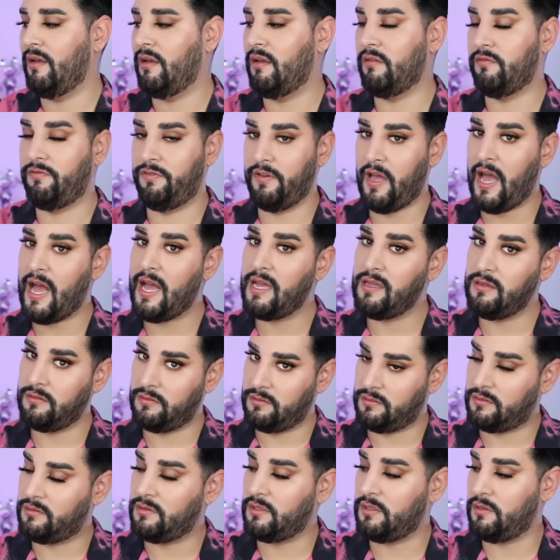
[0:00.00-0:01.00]
That
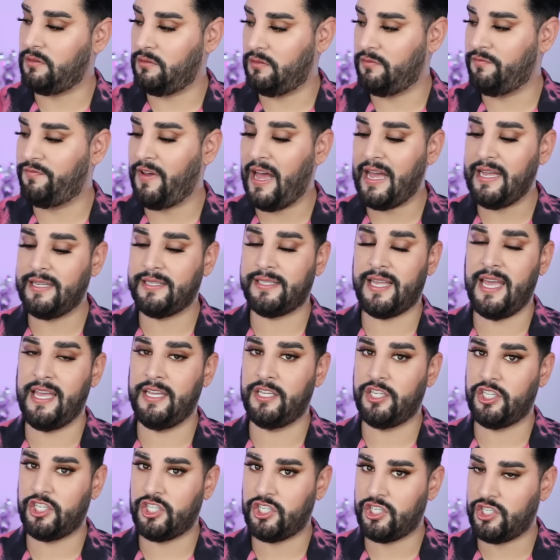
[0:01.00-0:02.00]
is a
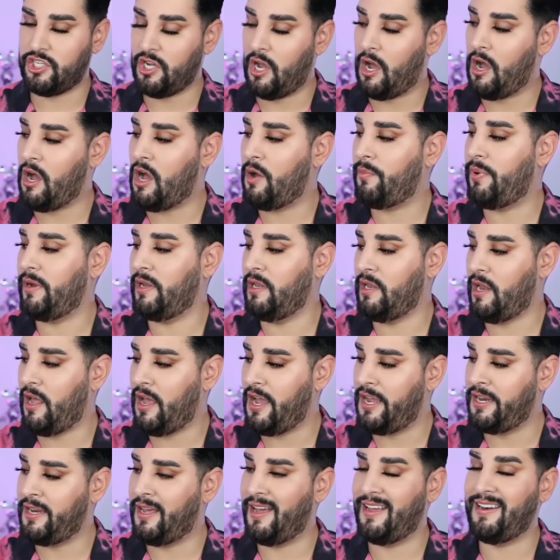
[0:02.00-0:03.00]
sharp
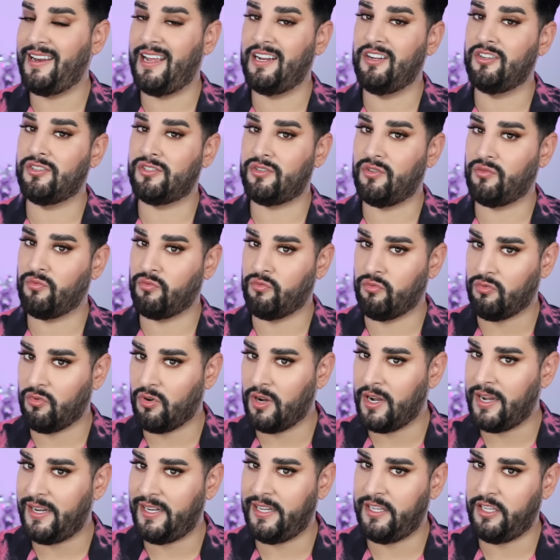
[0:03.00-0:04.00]
liner and that looks
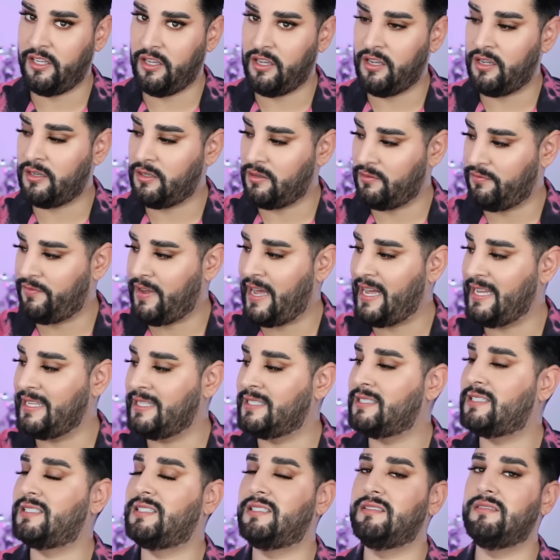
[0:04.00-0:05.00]
really good. That
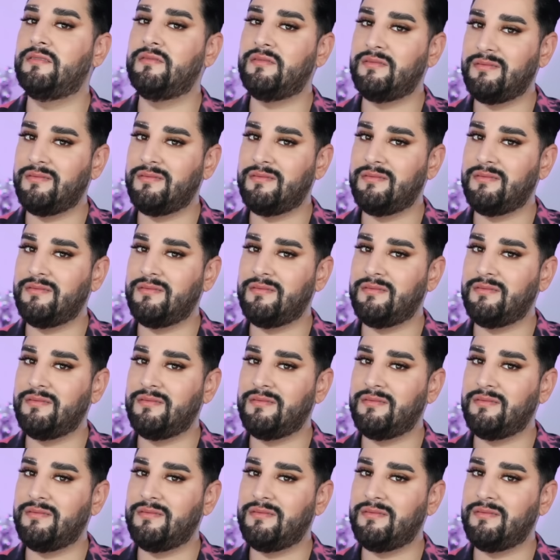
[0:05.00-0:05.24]
is...